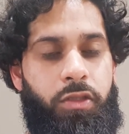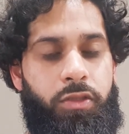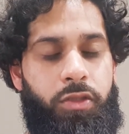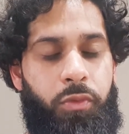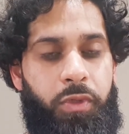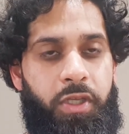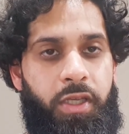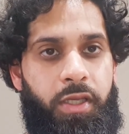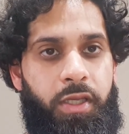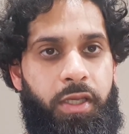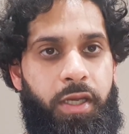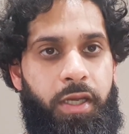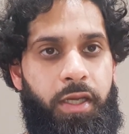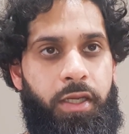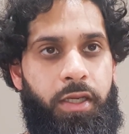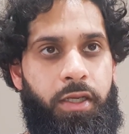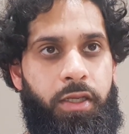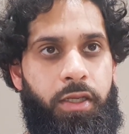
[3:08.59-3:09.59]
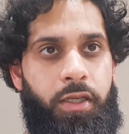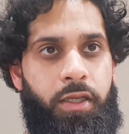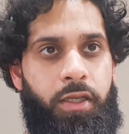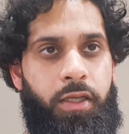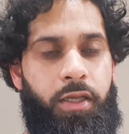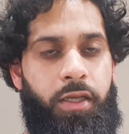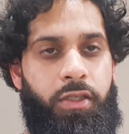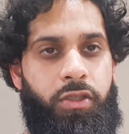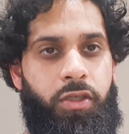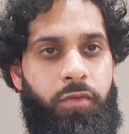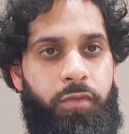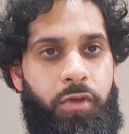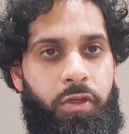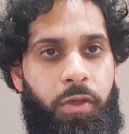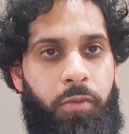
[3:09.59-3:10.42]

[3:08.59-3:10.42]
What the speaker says: so we can get an indication of the